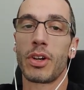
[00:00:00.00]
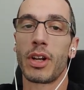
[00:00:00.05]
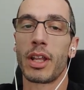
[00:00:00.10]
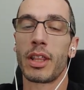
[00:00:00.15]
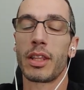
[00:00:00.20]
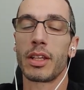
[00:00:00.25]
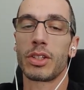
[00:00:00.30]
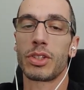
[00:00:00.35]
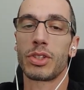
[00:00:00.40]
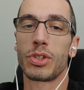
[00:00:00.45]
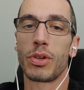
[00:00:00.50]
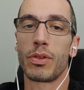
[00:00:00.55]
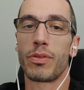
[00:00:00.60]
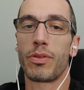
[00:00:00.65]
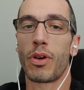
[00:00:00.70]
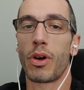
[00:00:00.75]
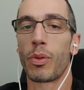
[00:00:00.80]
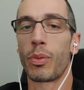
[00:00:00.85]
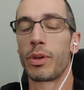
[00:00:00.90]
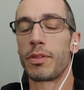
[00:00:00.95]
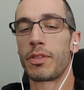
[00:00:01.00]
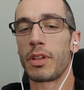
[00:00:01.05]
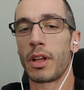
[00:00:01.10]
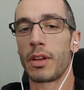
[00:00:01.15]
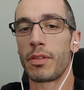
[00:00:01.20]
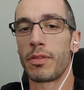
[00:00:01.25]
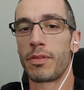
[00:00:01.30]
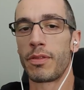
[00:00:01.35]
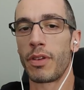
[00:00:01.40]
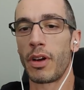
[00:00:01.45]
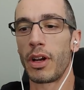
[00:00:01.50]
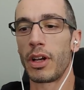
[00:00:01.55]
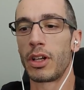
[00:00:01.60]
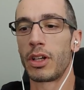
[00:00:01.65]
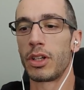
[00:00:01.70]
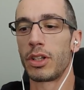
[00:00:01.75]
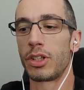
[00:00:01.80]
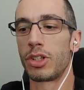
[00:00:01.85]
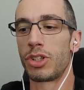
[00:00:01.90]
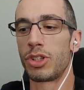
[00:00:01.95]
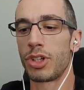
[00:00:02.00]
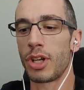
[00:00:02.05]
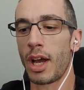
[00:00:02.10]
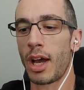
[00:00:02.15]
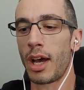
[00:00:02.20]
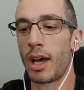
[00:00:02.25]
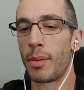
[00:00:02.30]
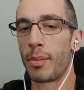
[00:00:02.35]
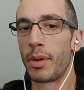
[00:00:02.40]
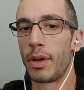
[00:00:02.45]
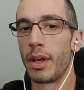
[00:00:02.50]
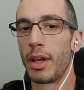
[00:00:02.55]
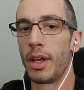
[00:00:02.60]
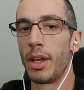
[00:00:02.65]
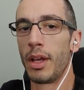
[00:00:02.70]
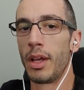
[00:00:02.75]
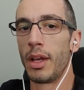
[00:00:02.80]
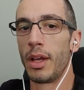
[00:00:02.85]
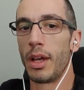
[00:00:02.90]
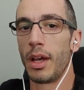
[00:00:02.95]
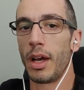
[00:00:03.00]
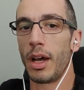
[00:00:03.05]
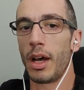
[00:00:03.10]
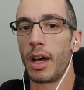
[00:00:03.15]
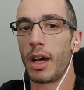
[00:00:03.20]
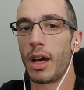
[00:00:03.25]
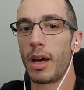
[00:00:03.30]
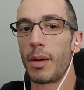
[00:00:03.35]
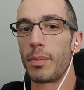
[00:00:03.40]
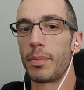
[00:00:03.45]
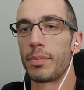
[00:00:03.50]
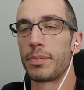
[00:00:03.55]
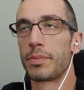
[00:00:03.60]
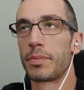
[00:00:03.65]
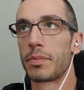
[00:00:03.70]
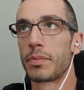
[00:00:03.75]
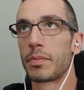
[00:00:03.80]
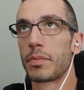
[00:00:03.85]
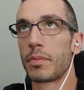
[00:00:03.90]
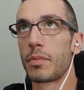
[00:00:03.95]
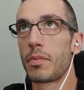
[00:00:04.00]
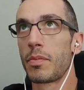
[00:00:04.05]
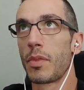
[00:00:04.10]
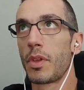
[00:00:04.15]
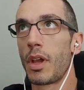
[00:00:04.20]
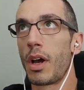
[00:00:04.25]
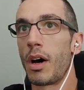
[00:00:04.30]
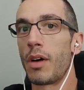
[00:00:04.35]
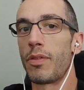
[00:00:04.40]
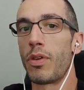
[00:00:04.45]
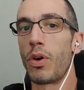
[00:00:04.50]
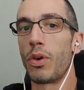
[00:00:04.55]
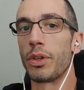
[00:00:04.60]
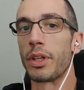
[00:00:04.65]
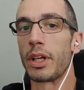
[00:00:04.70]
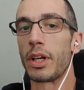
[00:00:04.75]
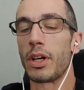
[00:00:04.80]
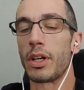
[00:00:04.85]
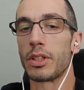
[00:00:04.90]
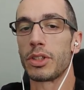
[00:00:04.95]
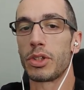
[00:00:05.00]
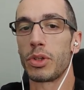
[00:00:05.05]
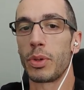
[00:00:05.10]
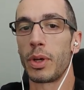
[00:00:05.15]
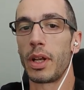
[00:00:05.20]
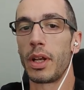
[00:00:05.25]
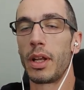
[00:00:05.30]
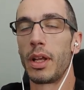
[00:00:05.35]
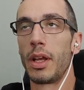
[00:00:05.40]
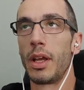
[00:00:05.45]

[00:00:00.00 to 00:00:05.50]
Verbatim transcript: And I think so far we've done a very good job um, of holding on to it.